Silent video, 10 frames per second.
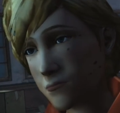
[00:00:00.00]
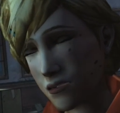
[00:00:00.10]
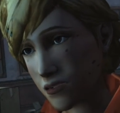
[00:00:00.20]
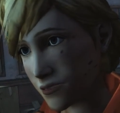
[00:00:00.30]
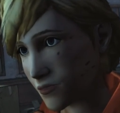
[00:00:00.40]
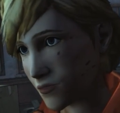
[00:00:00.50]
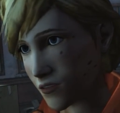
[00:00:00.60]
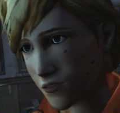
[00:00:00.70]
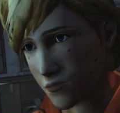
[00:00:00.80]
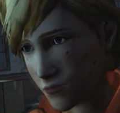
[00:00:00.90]
But in the
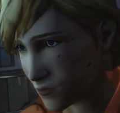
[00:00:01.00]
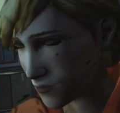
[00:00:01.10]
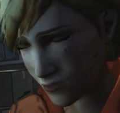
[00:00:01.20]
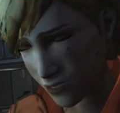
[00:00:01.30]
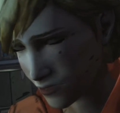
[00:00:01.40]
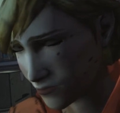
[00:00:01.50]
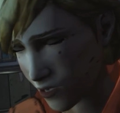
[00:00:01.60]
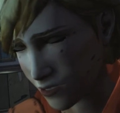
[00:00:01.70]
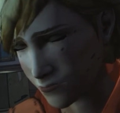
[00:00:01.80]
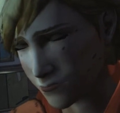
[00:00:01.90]
end, I
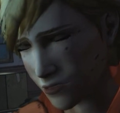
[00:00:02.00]
couldn't